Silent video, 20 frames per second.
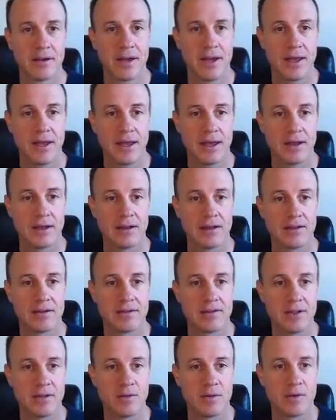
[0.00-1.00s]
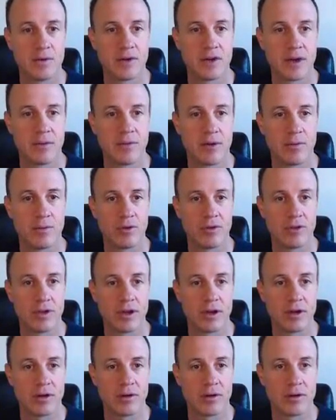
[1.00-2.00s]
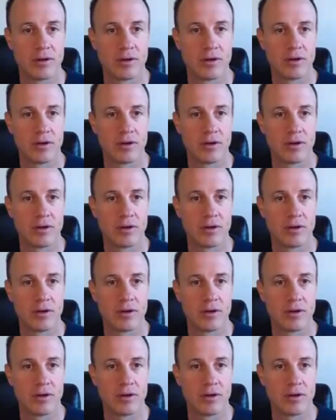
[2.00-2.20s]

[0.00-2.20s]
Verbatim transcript: And let's see what we've come up with here.